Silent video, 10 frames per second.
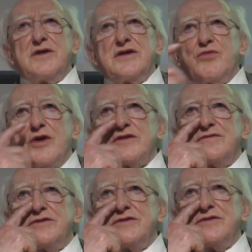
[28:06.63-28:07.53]
He
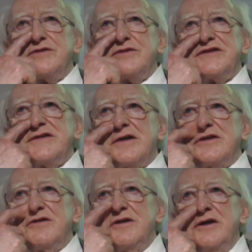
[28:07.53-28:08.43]
works with his
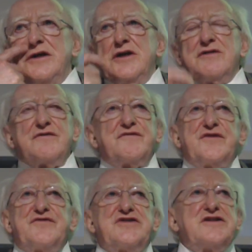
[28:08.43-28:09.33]
uncle from
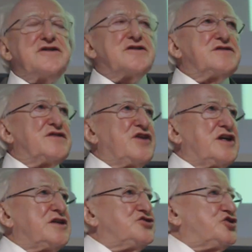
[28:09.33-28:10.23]
15 years of
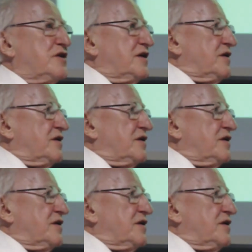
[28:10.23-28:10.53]
age.